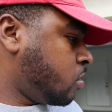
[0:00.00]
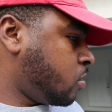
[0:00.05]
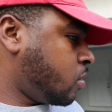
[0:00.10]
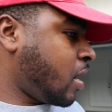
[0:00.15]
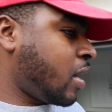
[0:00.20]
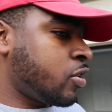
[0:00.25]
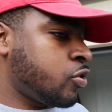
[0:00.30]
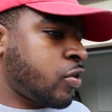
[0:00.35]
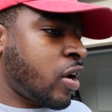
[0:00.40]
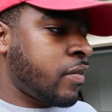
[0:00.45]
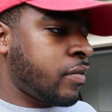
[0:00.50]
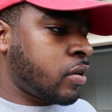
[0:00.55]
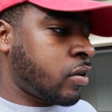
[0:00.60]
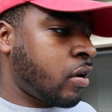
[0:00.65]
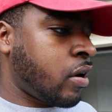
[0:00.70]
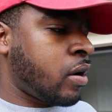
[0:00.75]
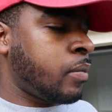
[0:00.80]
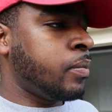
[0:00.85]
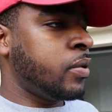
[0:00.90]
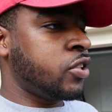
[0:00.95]
not drive the
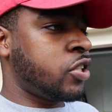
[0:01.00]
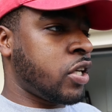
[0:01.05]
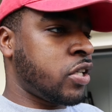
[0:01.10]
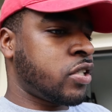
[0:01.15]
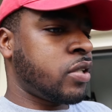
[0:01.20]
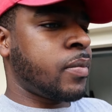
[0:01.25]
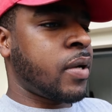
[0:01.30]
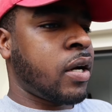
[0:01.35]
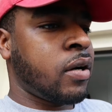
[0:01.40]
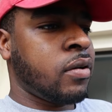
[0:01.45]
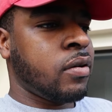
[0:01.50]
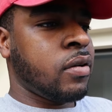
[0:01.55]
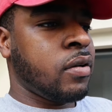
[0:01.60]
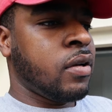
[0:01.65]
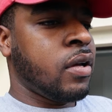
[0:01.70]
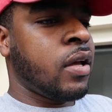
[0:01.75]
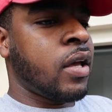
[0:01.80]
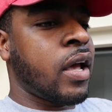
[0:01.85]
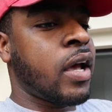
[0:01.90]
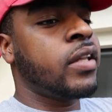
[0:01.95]
car, but change them out
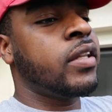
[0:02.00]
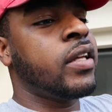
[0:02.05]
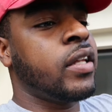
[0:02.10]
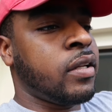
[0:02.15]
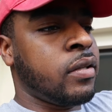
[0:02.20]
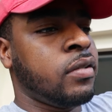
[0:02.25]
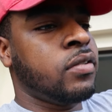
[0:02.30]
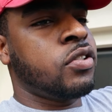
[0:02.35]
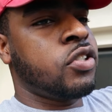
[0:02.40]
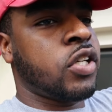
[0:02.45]
and then